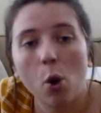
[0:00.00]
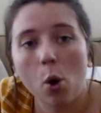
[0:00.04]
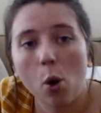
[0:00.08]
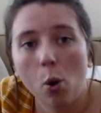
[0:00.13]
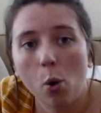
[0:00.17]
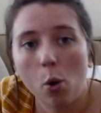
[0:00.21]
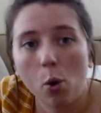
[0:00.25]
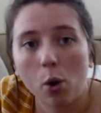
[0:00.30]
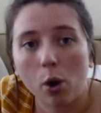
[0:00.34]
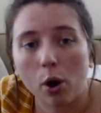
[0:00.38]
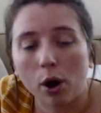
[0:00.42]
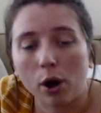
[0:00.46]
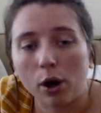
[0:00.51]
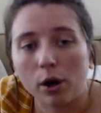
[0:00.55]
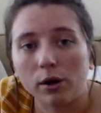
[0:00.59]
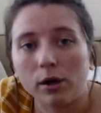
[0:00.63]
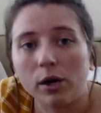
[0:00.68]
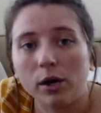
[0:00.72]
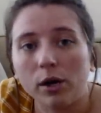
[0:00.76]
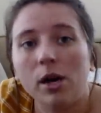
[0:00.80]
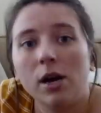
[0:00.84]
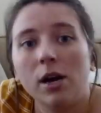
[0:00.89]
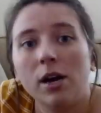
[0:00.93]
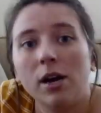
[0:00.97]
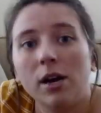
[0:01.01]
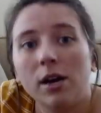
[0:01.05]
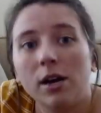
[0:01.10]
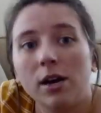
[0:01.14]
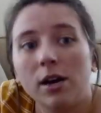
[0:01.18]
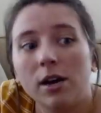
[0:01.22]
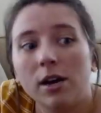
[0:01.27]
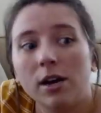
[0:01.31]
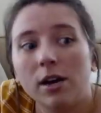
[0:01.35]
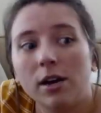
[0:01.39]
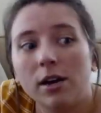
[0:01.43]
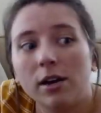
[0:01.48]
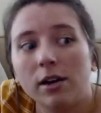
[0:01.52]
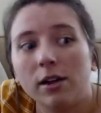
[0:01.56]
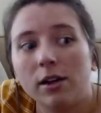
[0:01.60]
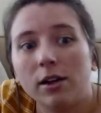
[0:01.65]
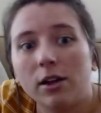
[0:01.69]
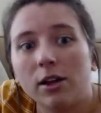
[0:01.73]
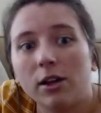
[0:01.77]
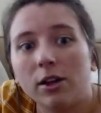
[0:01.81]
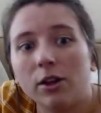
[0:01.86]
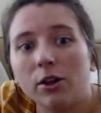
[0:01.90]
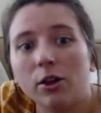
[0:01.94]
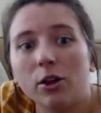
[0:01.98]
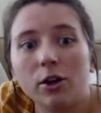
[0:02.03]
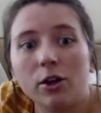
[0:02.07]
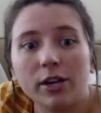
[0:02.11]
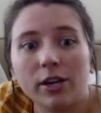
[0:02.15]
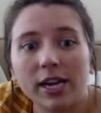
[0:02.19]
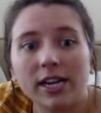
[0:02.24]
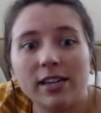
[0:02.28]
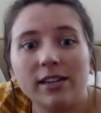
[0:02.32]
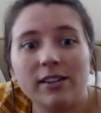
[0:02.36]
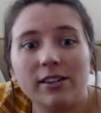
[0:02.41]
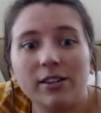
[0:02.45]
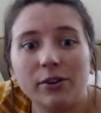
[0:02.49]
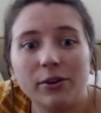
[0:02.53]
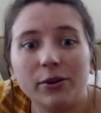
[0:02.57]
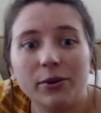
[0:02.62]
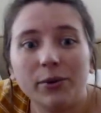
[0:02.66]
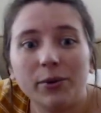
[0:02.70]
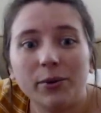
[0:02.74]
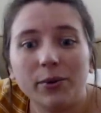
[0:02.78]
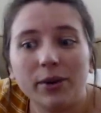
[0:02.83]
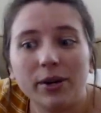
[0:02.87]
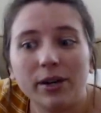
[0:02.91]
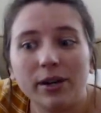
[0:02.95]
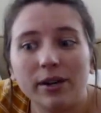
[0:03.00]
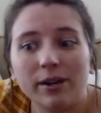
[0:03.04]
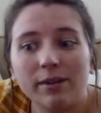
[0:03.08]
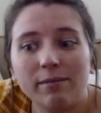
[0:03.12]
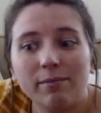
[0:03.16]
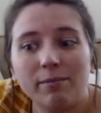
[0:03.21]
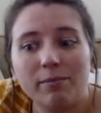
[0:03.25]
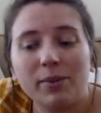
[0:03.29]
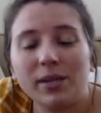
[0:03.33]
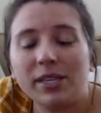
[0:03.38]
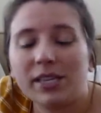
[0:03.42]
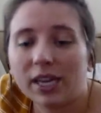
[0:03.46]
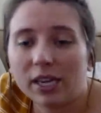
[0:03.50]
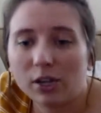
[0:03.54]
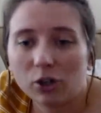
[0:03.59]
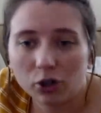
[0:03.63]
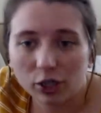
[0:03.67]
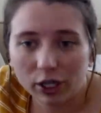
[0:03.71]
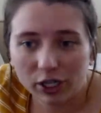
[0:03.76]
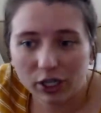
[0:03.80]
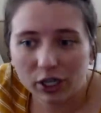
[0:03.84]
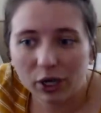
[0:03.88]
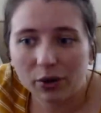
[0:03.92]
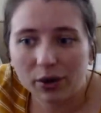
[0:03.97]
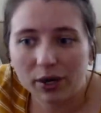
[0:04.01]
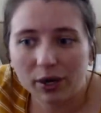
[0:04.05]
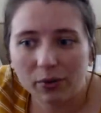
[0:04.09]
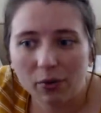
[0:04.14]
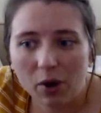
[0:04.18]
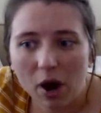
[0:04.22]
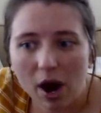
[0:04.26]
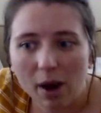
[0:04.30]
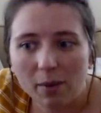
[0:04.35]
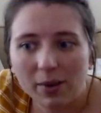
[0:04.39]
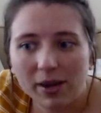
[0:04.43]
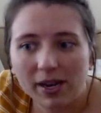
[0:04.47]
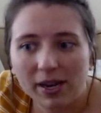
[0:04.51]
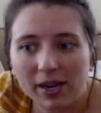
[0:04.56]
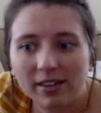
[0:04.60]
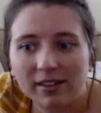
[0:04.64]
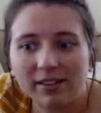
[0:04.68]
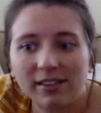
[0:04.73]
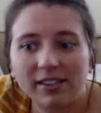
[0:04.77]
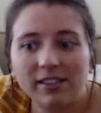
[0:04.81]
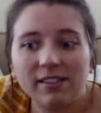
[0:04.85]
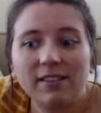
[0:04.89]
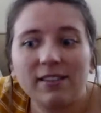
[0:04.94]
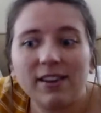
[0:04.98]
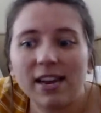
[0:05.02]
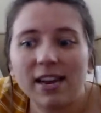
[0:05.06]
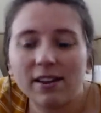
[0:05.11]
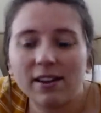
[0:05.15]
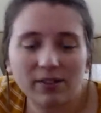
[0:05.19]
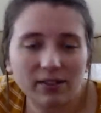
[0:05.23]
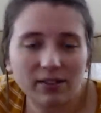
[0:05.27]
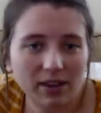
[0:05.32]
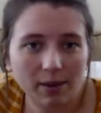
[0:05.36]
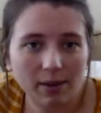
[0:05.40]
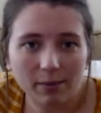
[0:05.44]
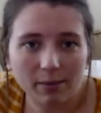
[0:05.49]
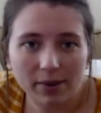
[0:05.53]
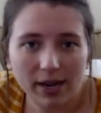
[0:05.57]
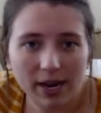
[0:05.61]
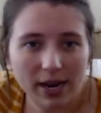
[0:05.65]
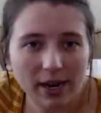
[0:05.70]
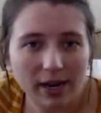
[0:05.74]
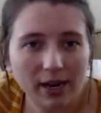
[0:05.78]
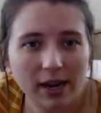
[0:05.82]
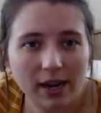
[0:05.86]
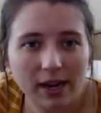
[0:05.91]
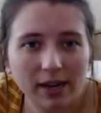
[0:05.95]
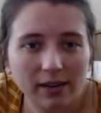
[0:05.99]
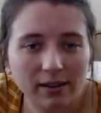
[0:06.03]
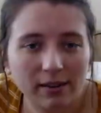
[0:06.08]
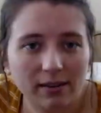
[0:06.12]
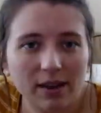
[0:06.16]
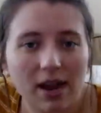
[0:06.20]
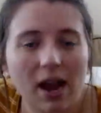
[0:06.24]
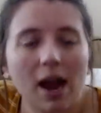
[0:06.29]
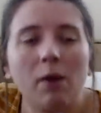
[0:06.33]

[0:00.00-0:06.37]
or look into potentially Tony Robbins, see if somebody is...